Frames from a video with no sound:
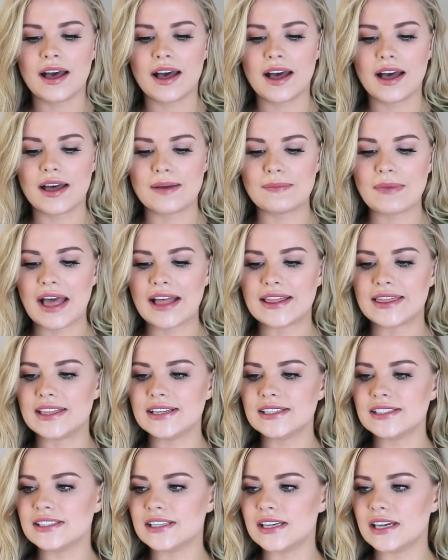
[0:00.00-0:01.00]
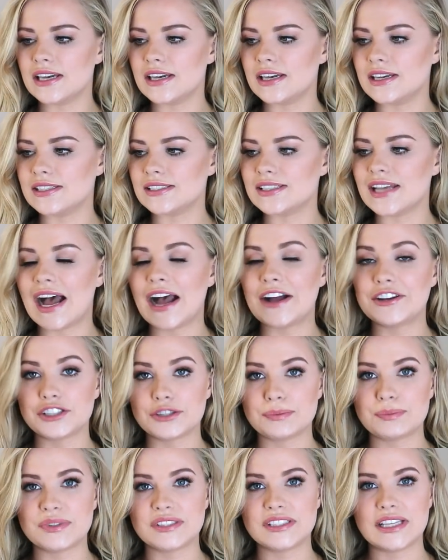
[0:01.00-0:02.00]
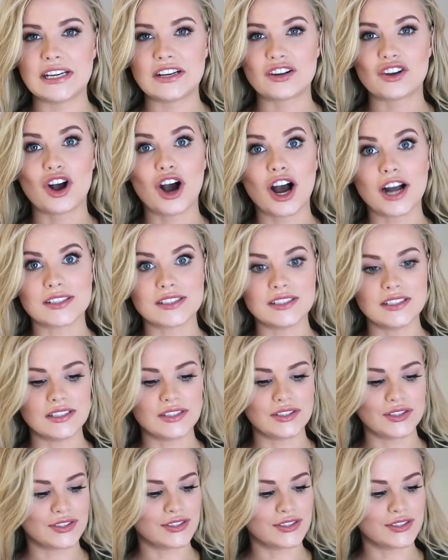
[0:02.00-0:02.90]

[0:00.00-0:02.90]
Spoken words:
And this is 100% cotton.